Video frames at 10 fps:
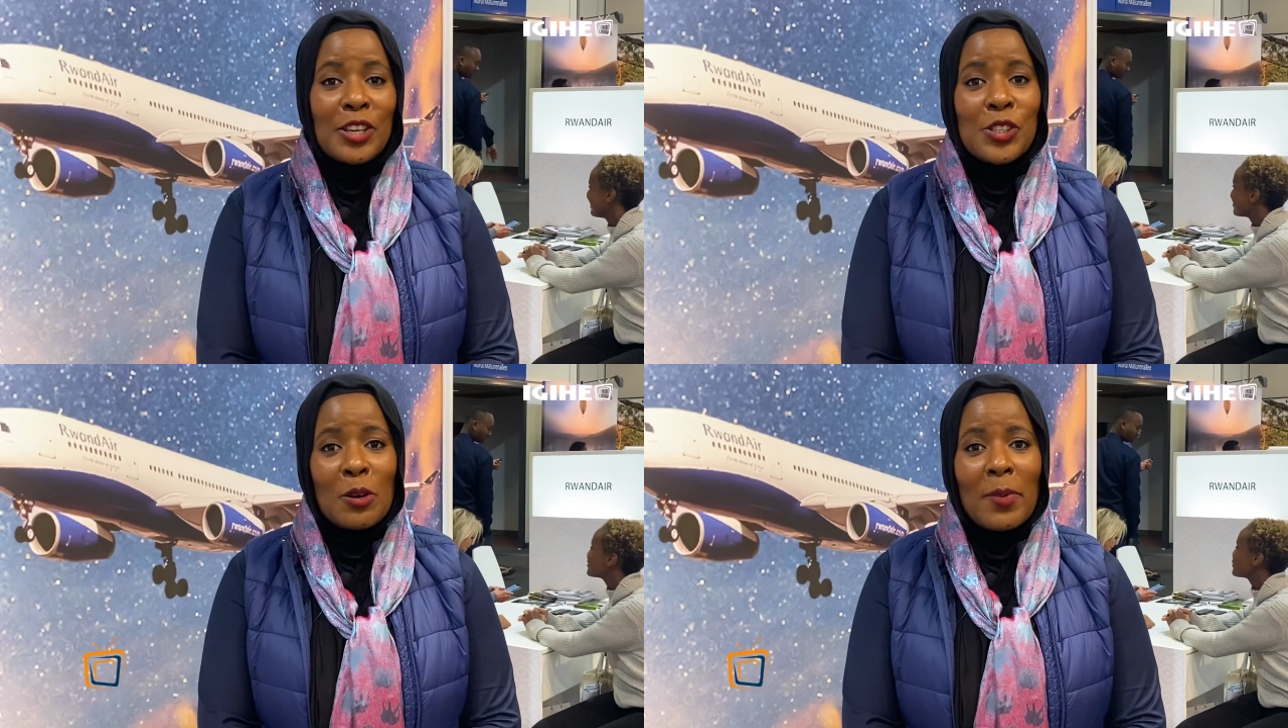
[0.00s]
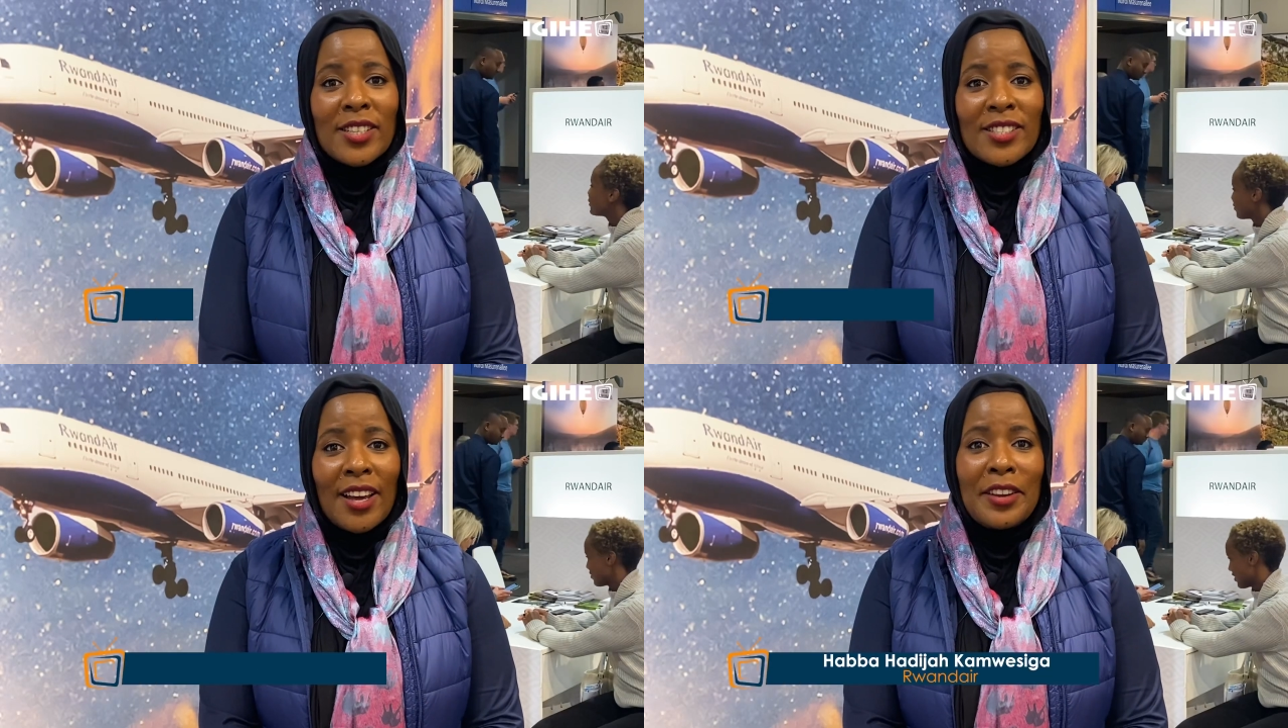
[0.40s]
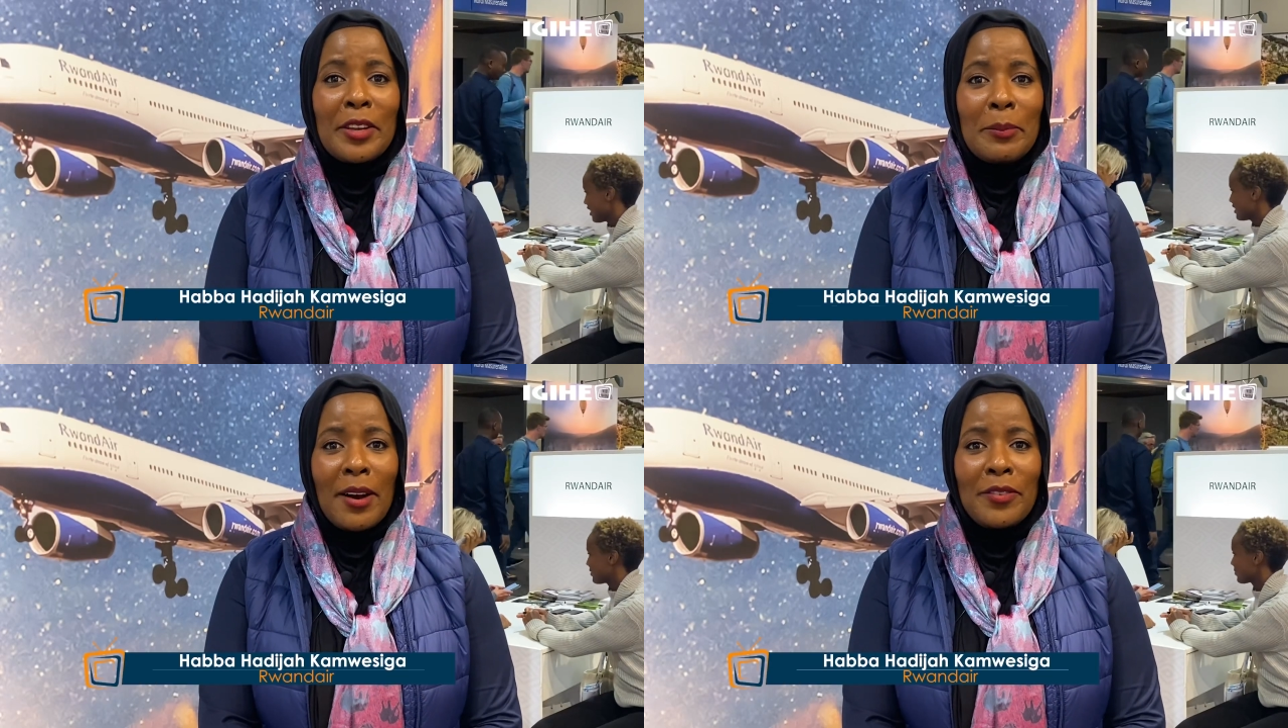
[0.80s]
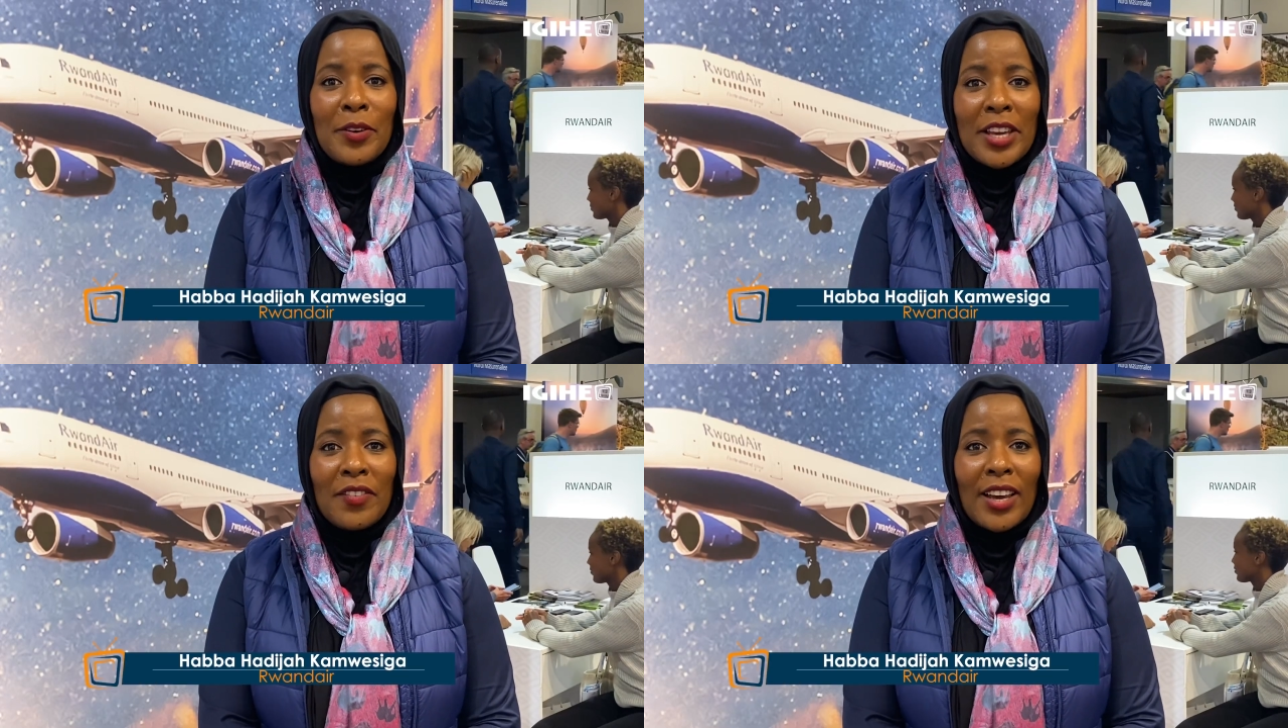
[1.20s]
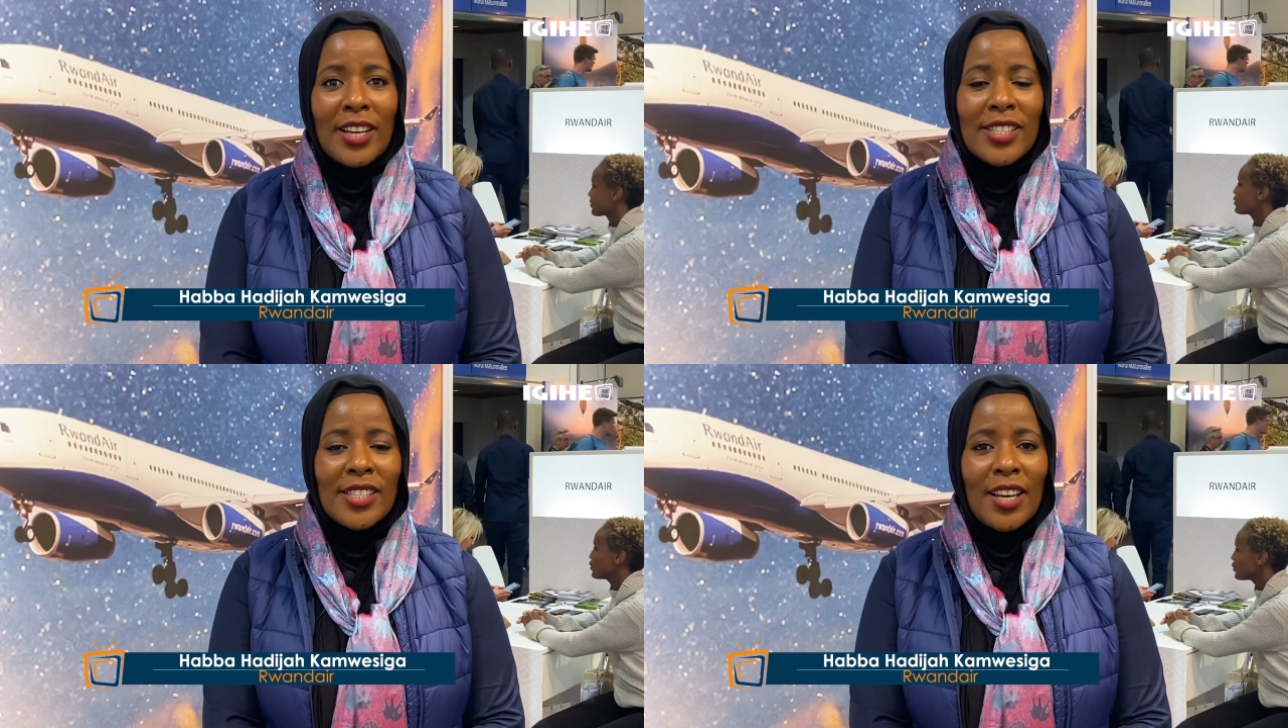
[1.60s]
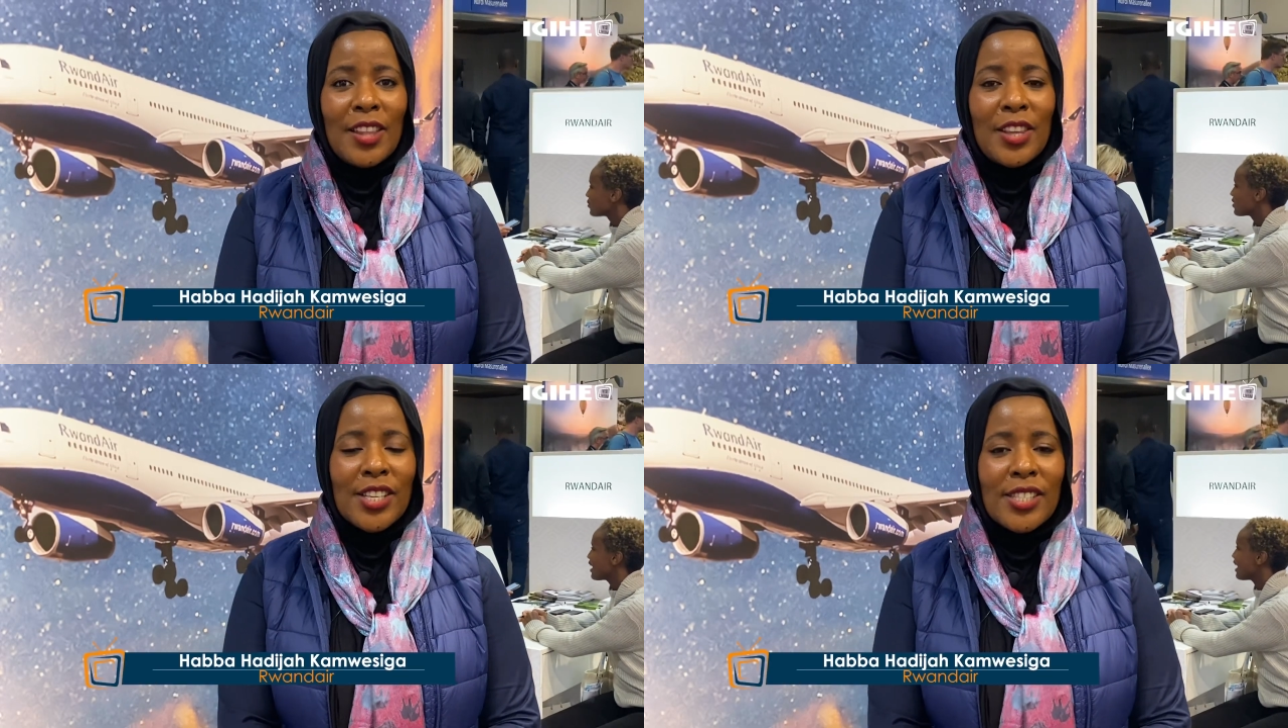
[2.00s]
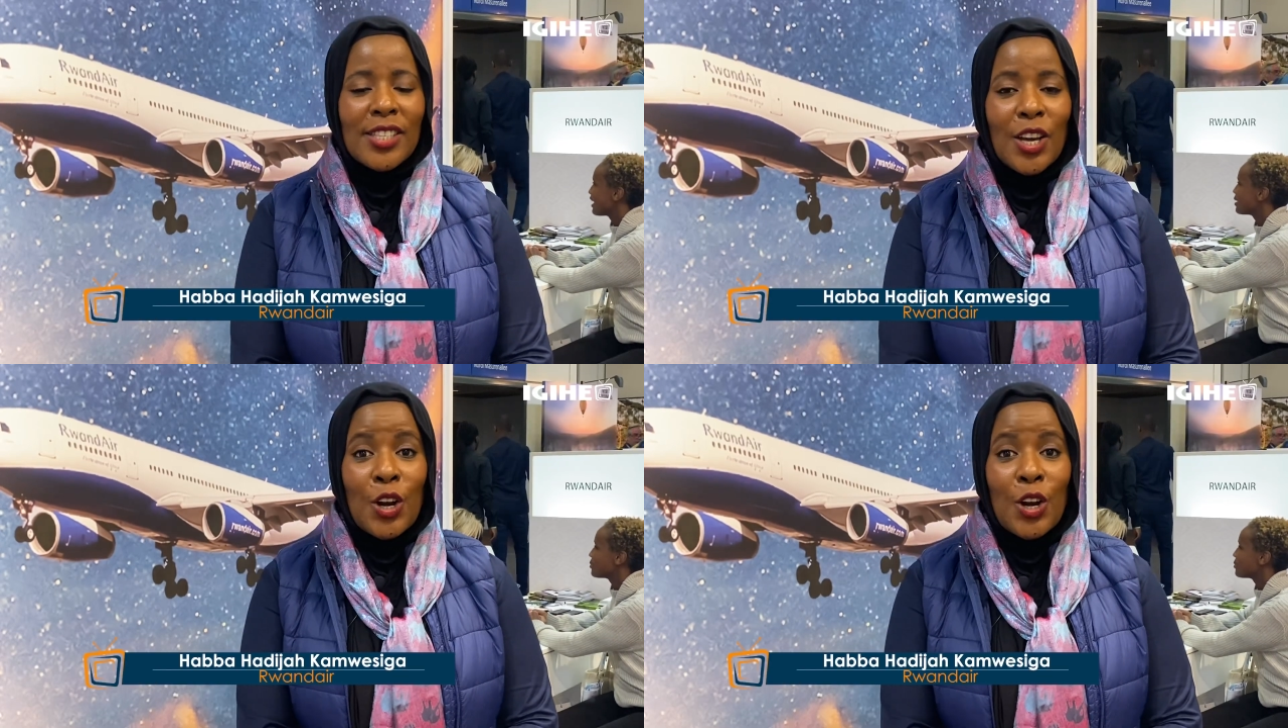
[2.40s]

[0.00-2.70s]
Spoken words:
you so much, Karirima, for giving us this